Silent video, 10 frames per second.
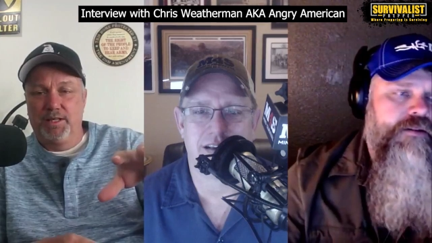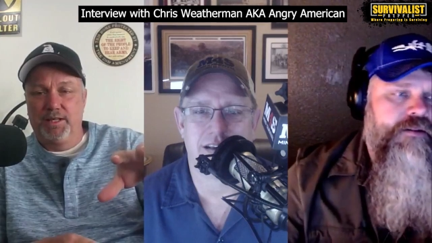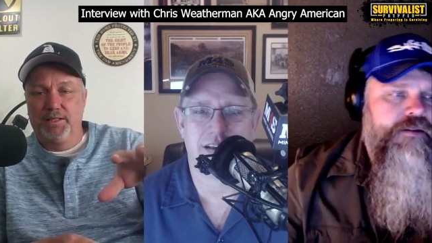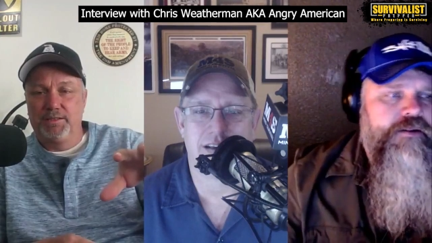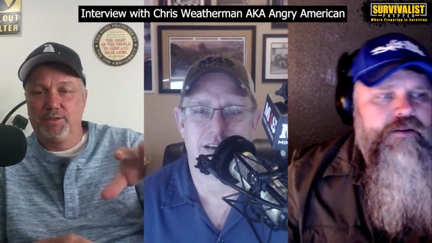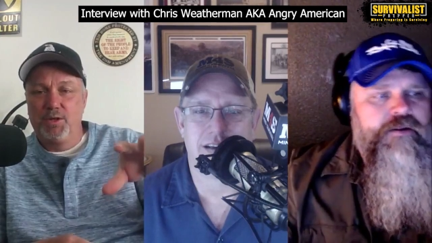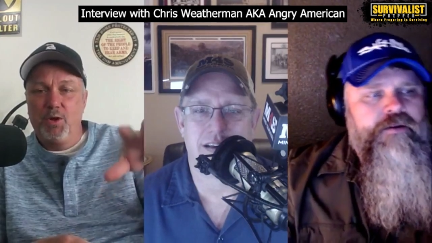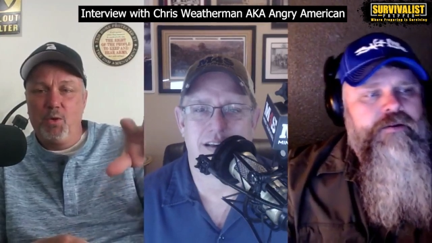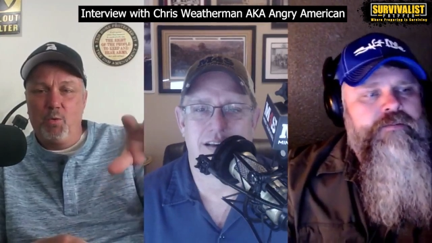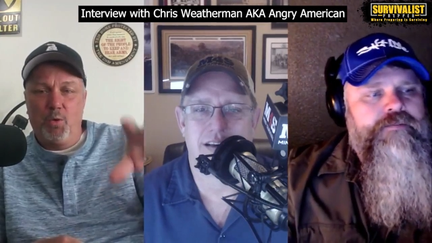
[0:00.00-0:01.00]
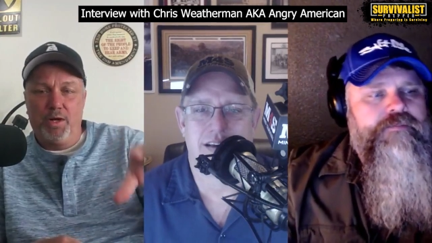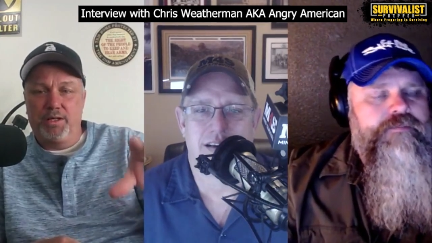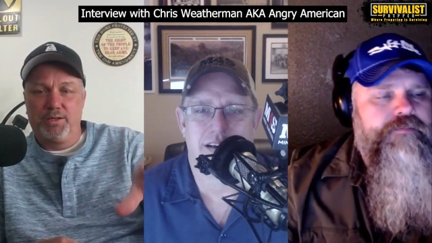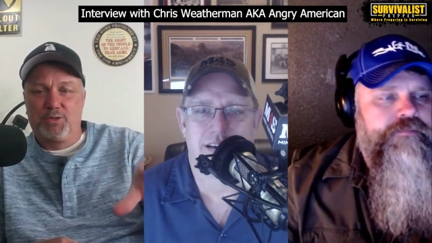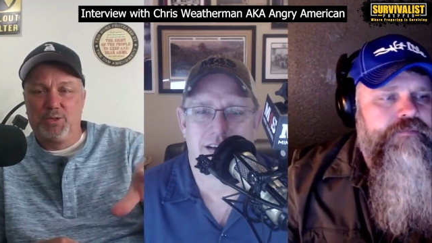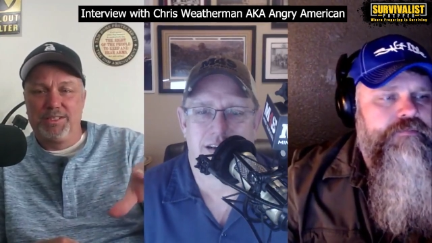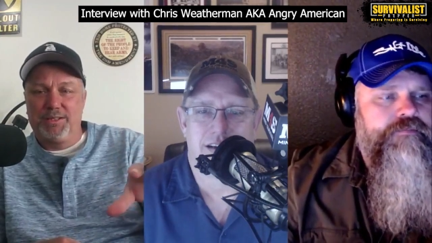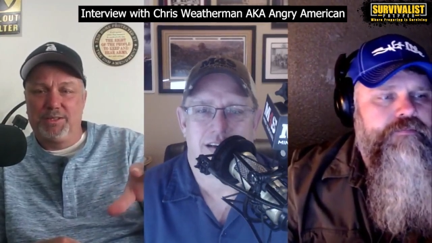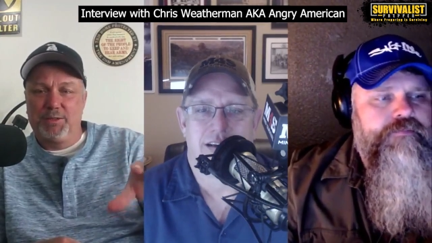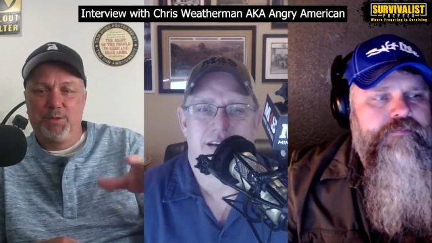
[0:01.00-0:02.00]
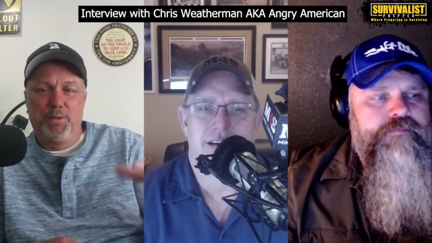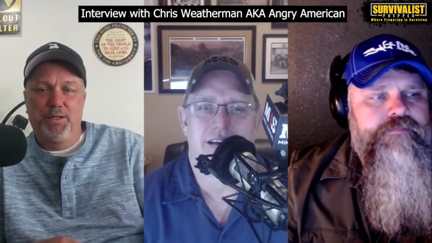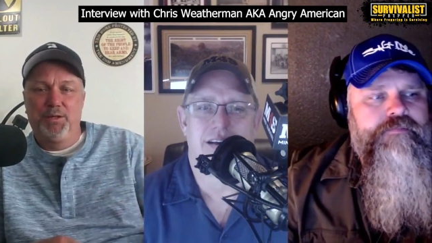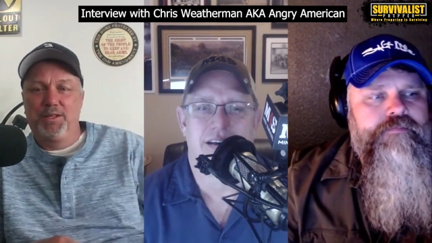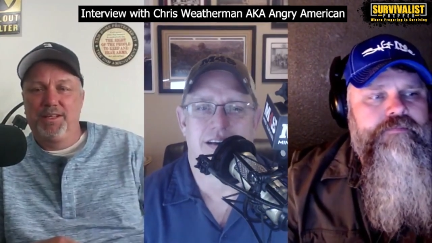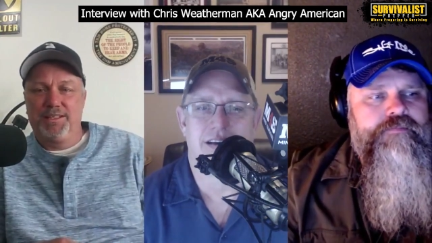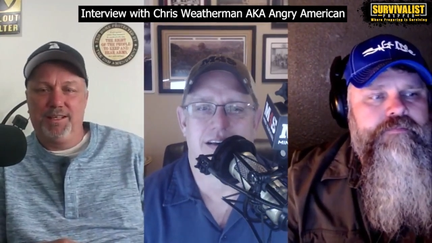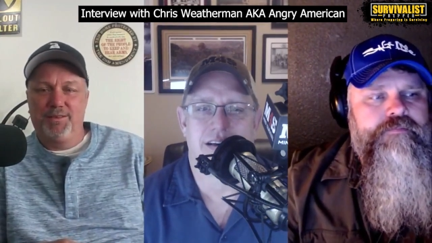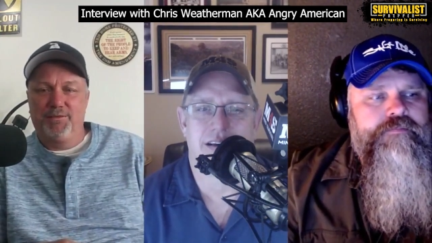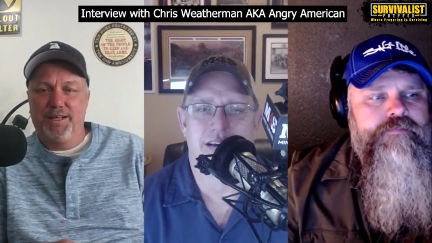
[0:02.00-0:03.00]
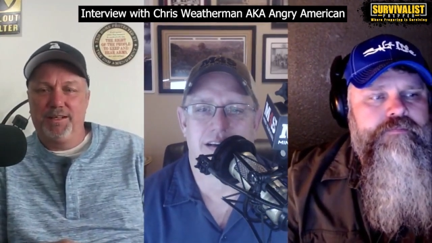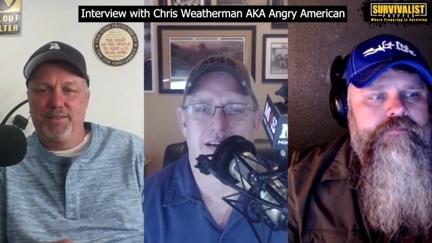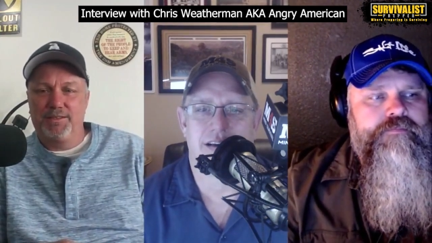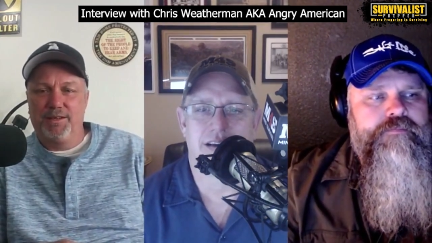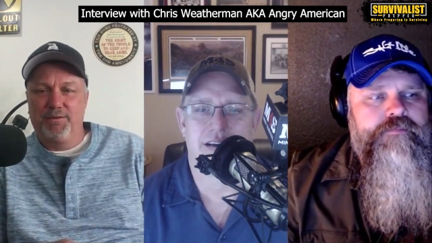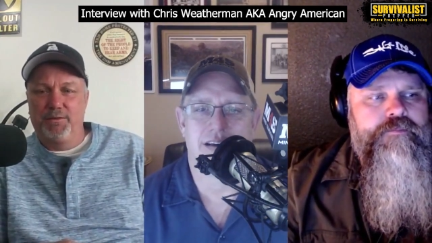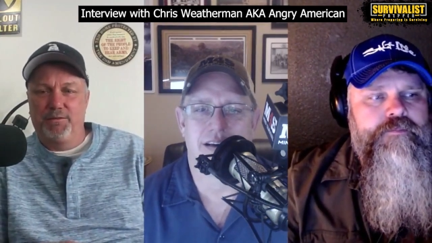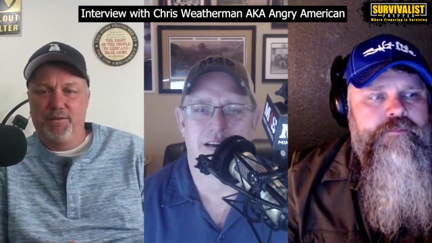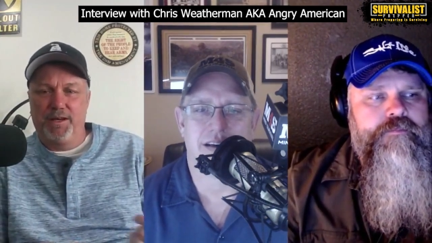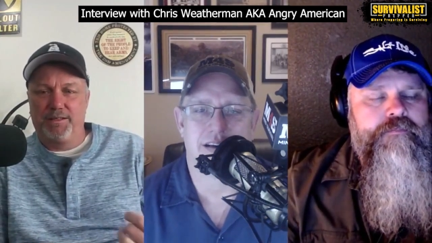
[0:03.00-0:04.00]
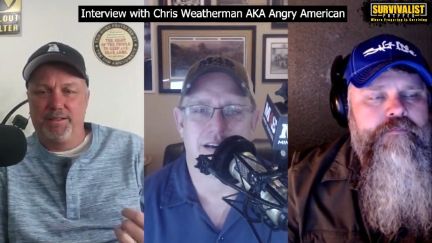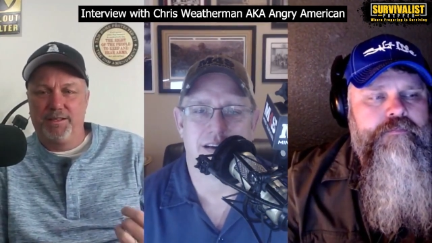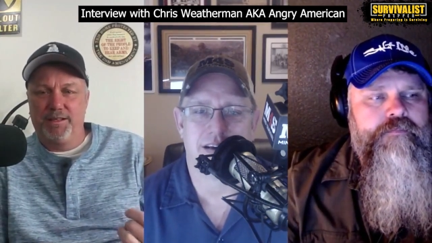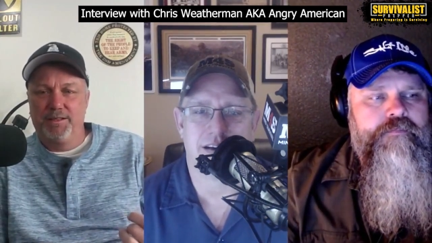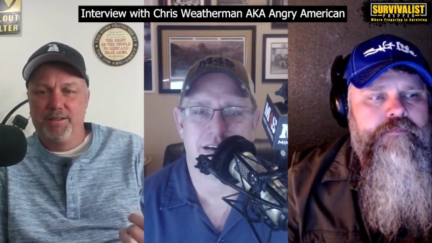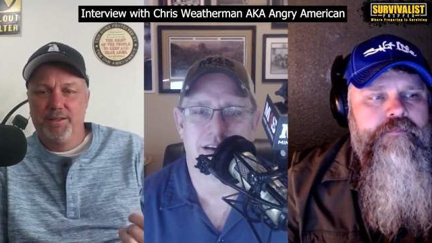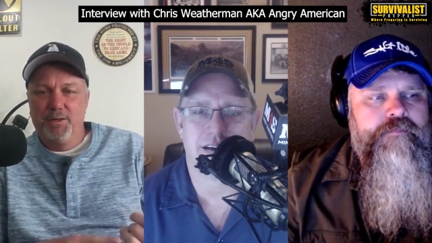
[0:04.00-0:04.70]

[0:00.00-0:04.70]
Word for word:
Speaker 1: those lines is what countries out there would be looking to take advantage of the fact that